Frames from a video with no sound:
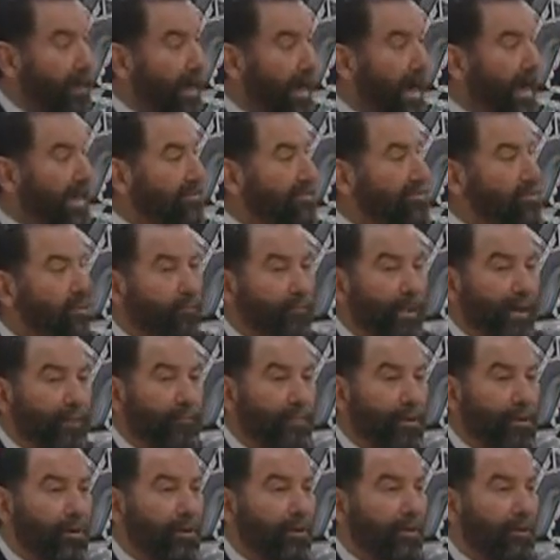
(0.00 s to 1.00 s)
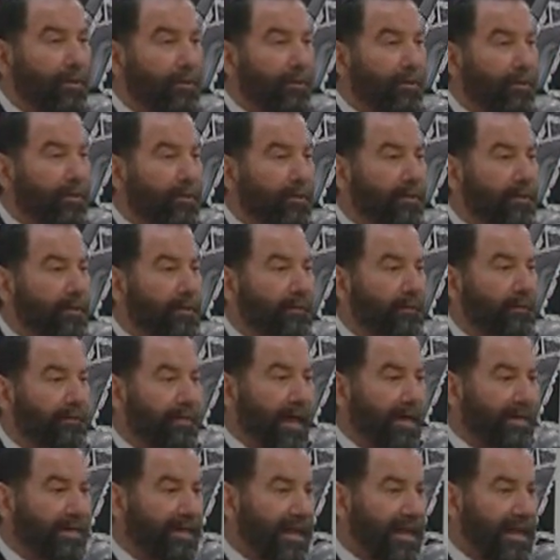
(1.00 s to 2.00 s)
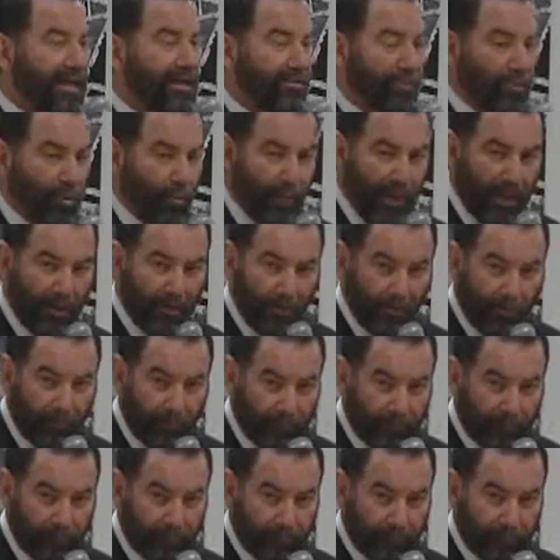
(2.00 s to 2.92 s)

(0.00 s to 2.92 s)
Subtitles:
Council Member Daniel Romero,